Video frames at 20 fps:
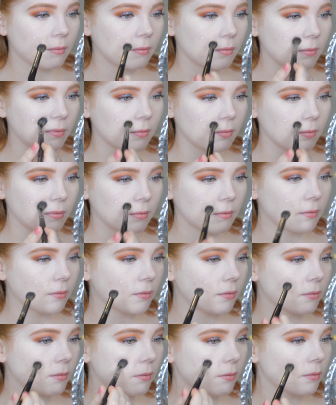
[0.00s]
to cover
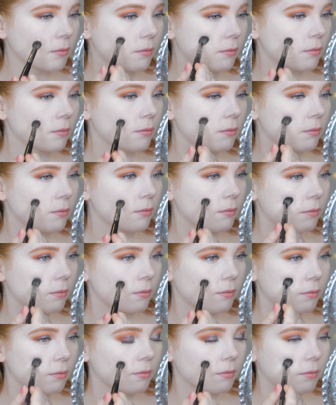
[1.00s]
blemishes. It's kind of
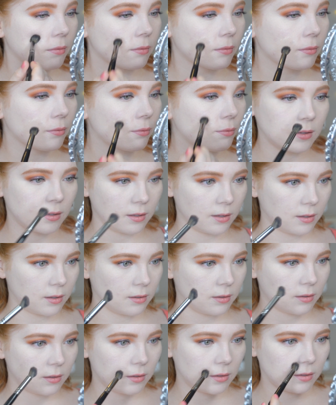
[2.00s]
just
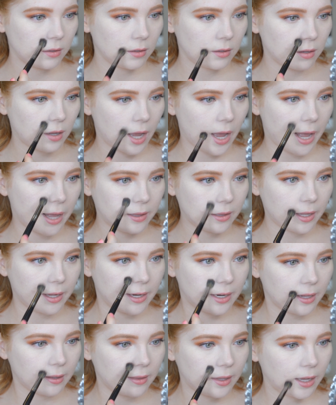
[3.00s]

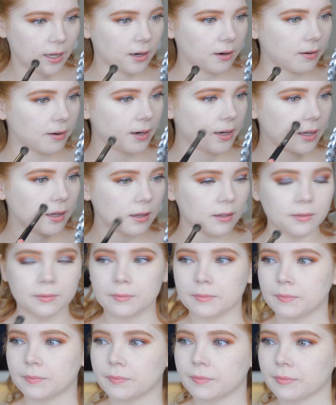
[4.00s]
highlighting the area,
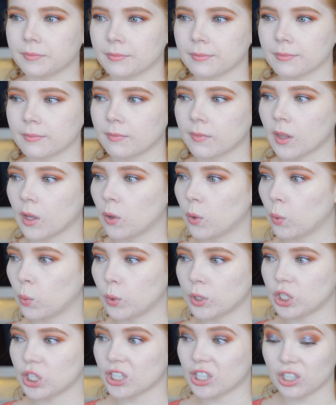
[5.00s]

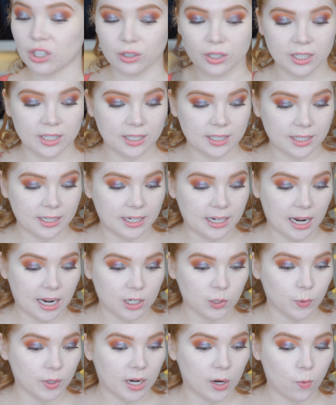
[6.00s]
which is certainly
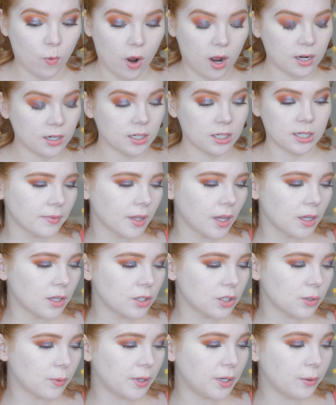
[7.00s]
not what I want.
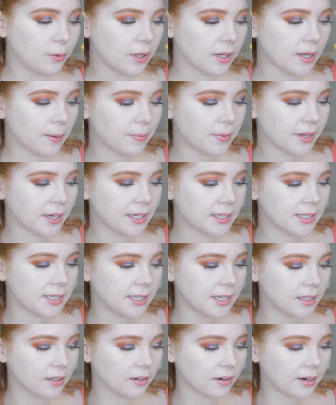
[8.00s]
So when you look up the
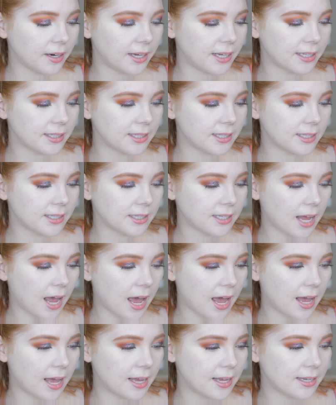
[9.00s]
concealer, it
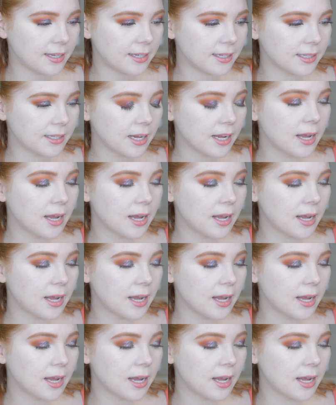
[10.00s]
says,